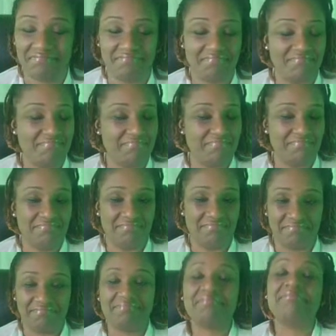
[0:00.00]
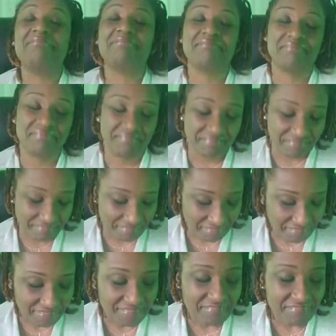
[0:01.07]
tells us, if you want to draw
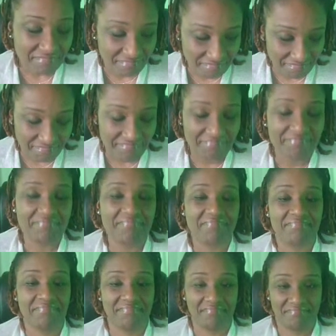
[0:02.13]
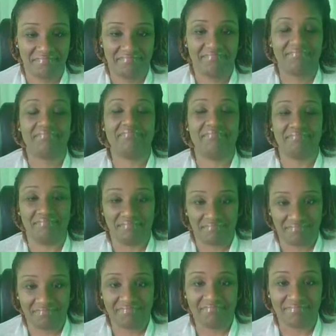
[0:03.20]
them in, just be
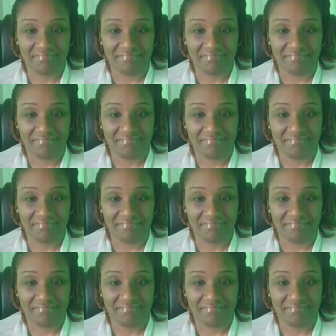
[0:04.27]
quiet.